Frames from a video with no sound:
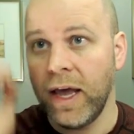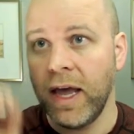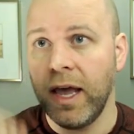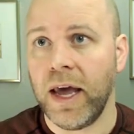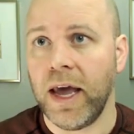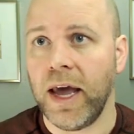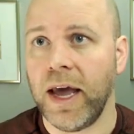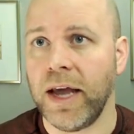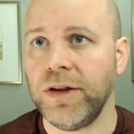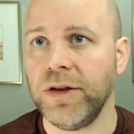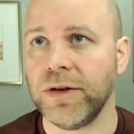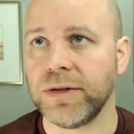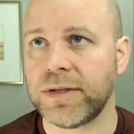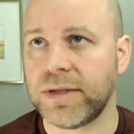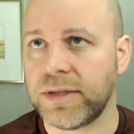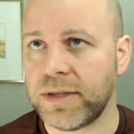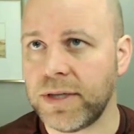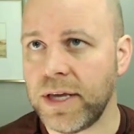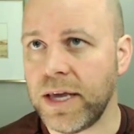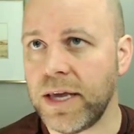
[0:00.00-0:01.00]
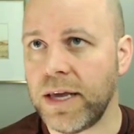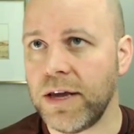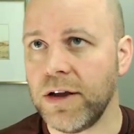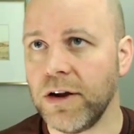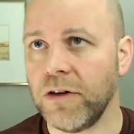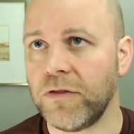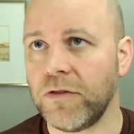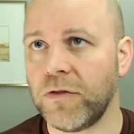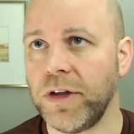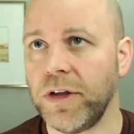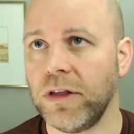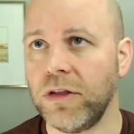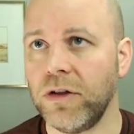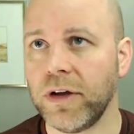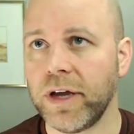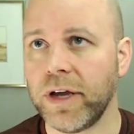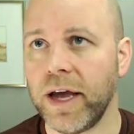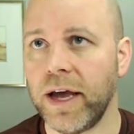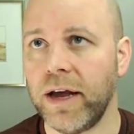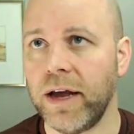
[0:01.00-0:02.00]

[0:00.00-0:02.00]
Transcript: And you'll see here, if we look at